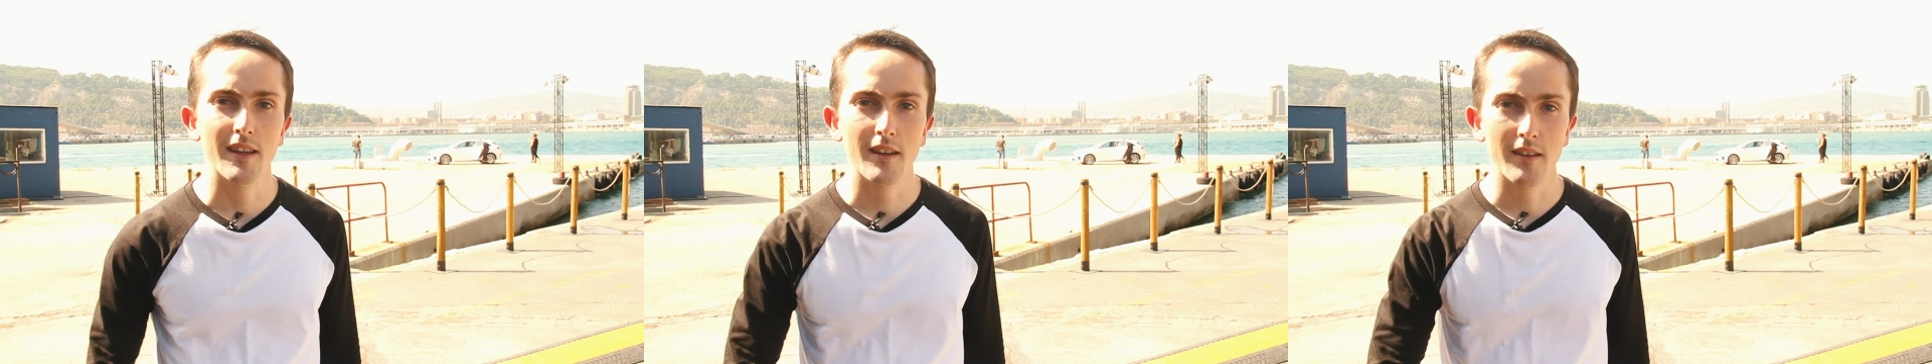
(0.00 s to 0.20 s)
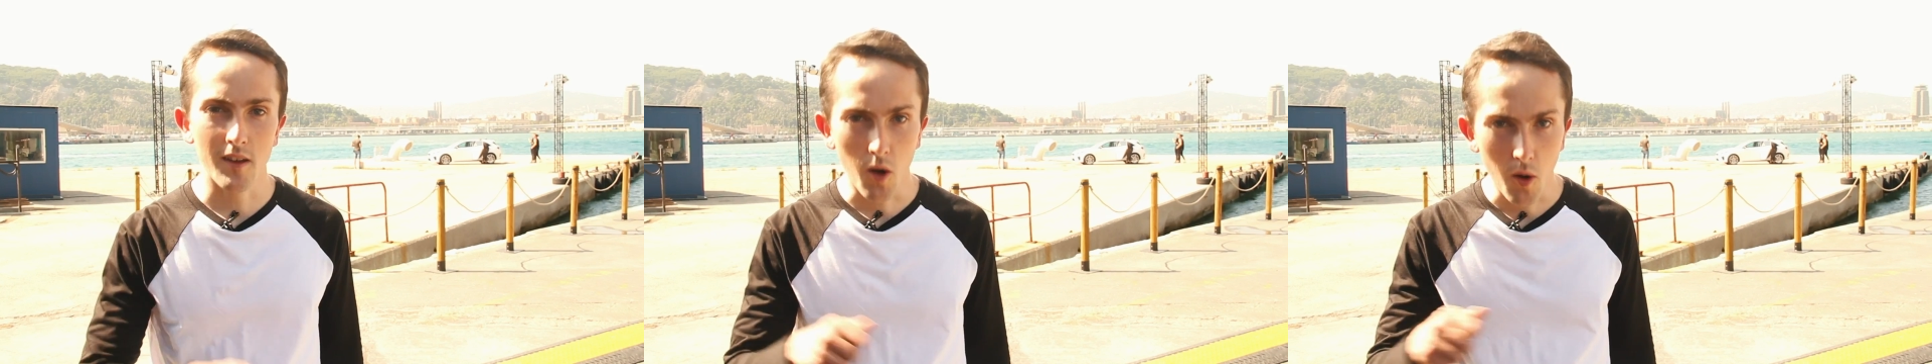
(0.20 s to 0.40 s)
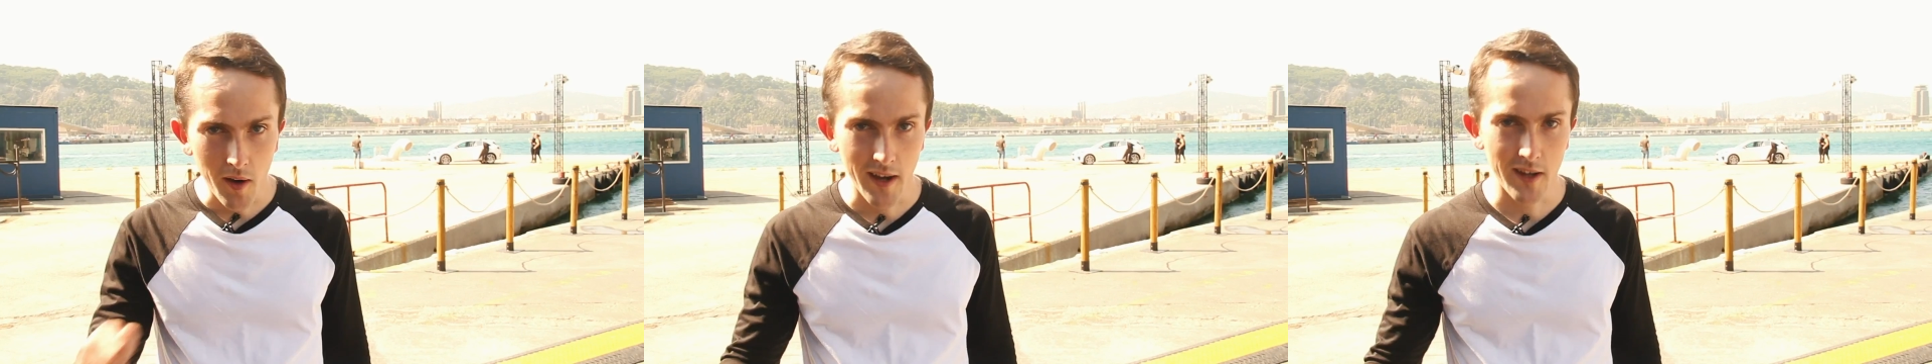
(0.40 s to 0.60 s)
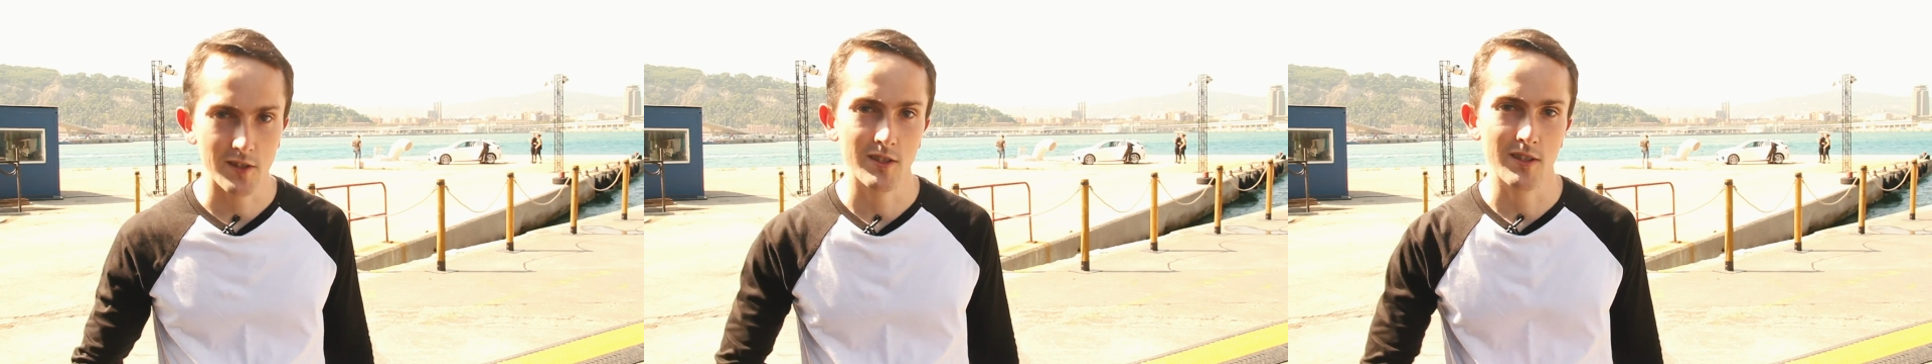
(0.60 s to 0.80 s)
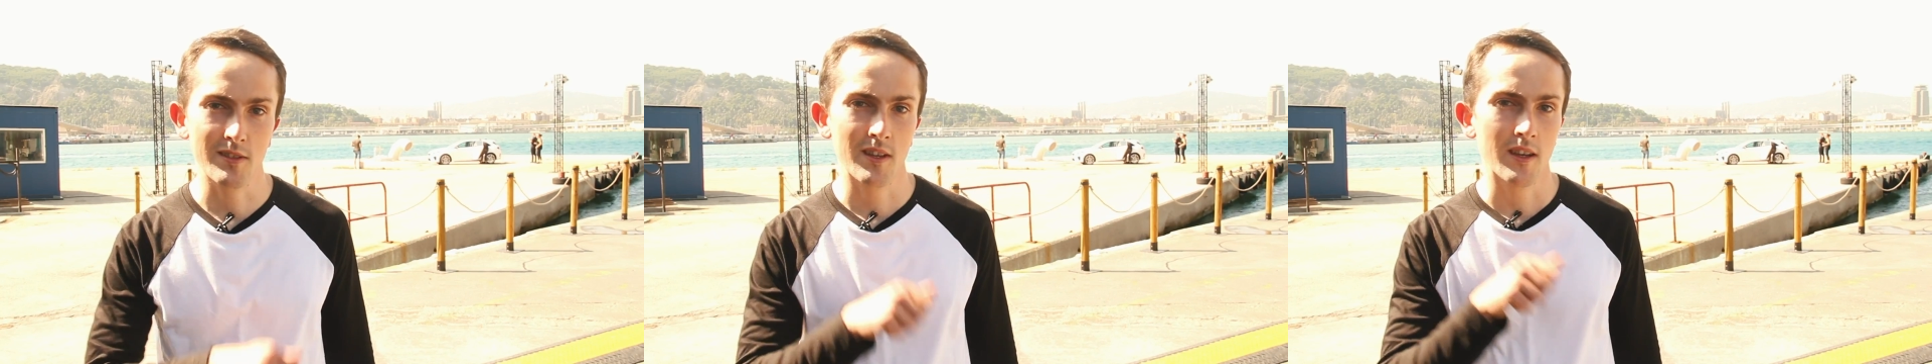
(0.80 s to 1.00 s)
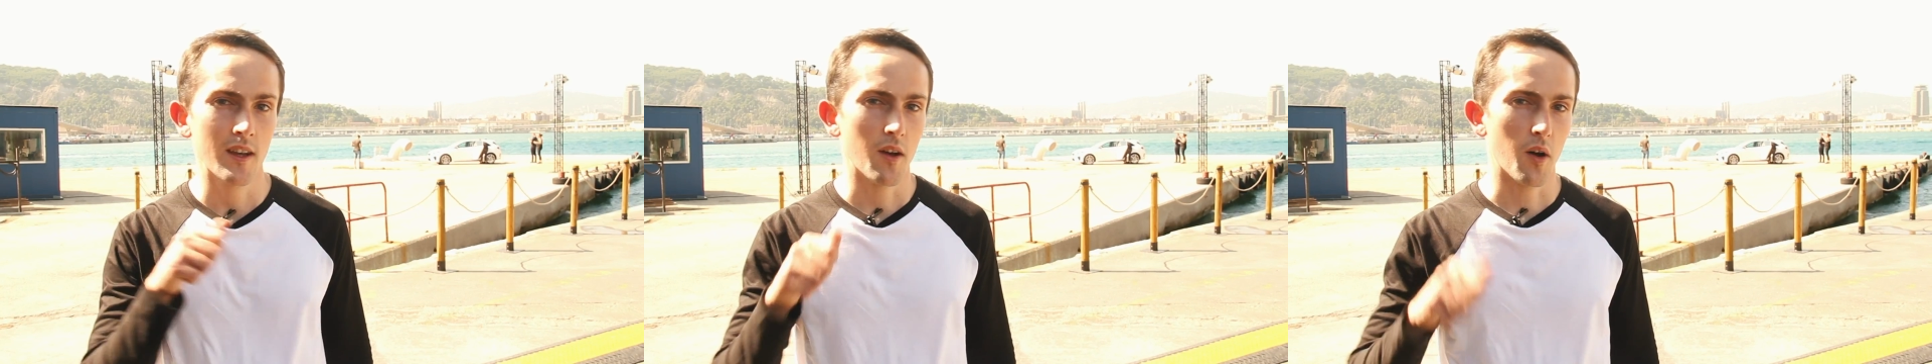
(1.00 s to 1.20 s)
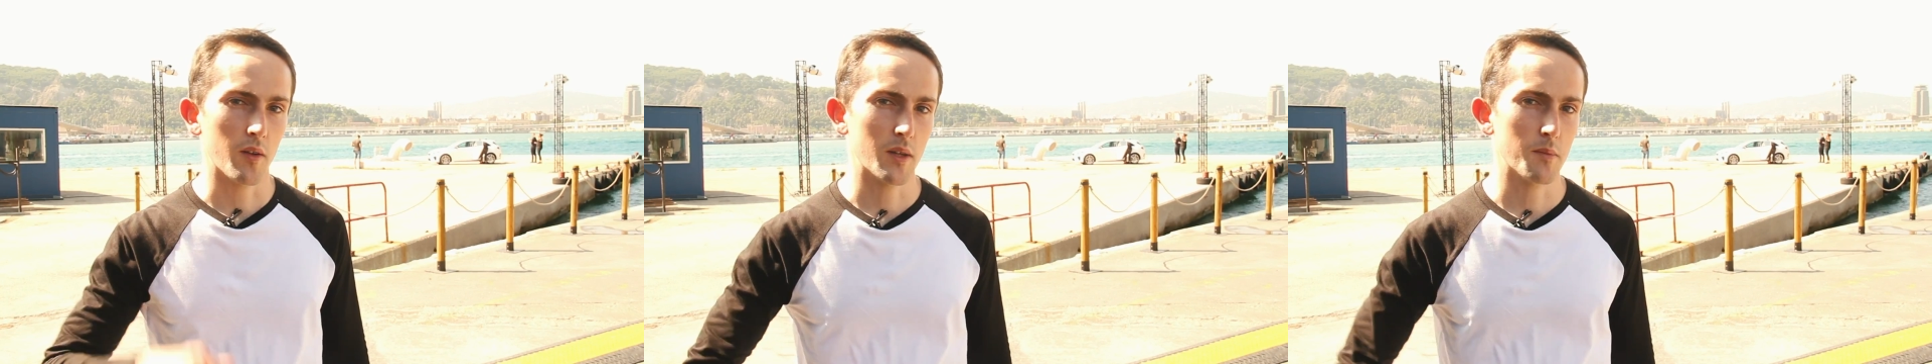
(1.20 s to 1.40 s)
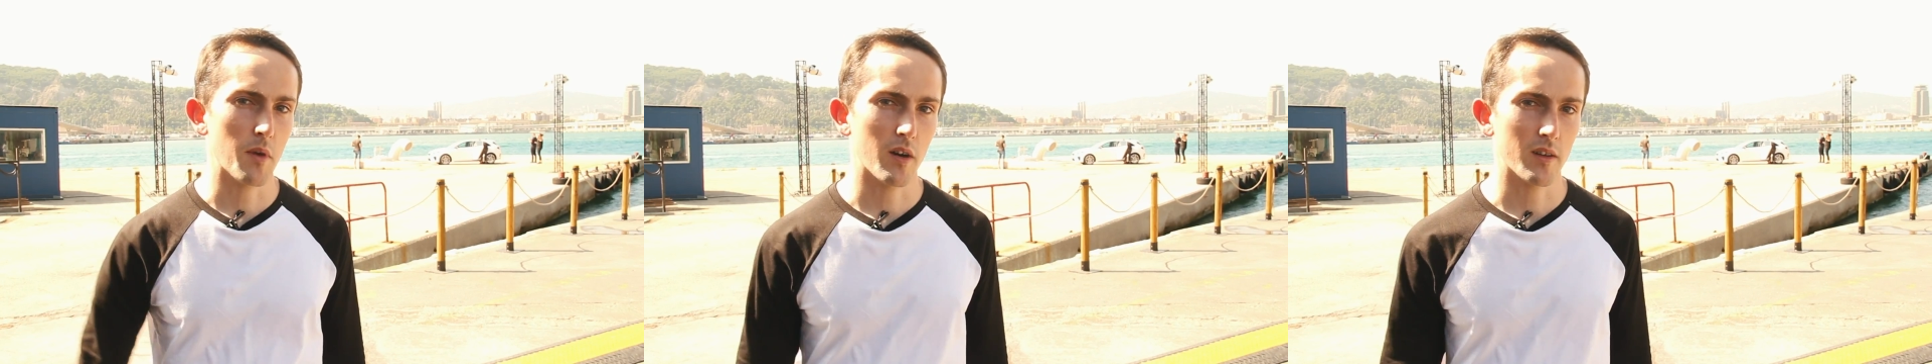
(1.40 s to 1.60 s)
other hot hatches on
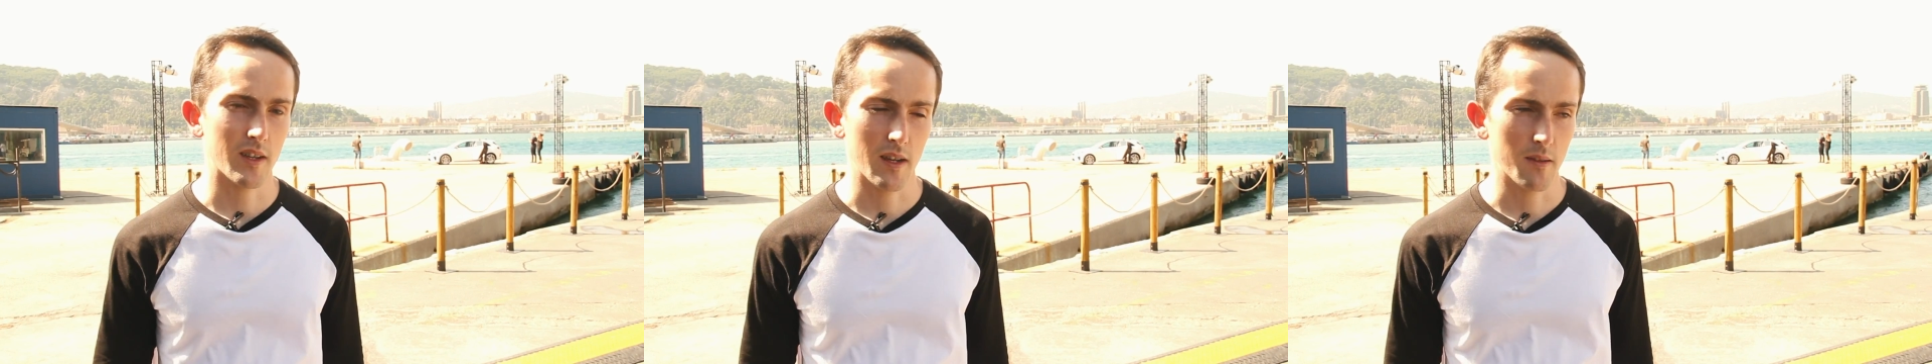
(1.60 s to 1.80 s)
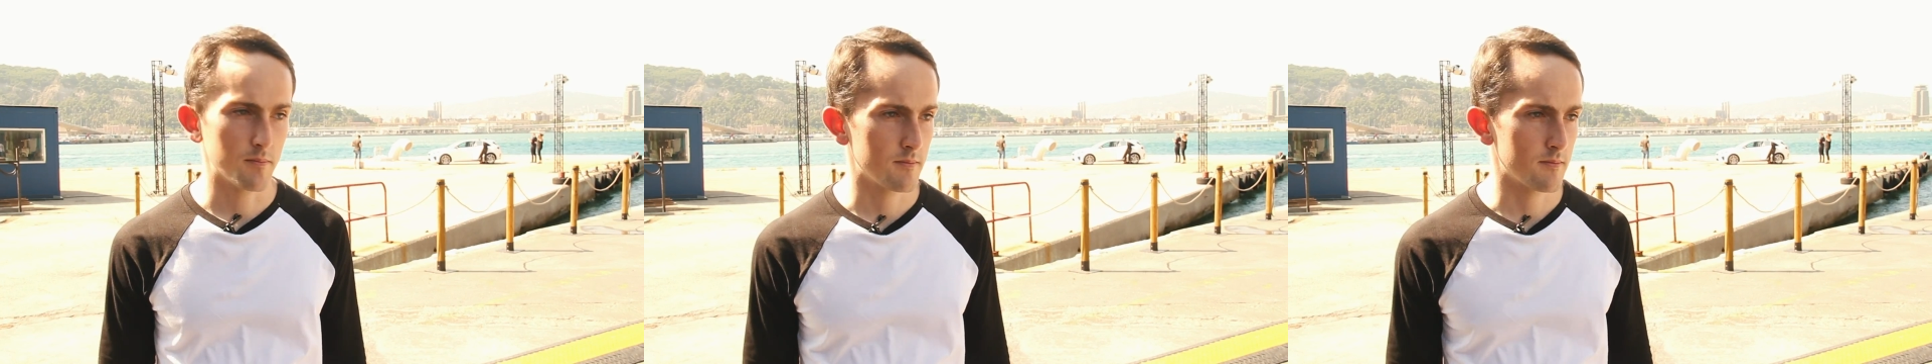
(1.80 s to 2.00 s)
the market.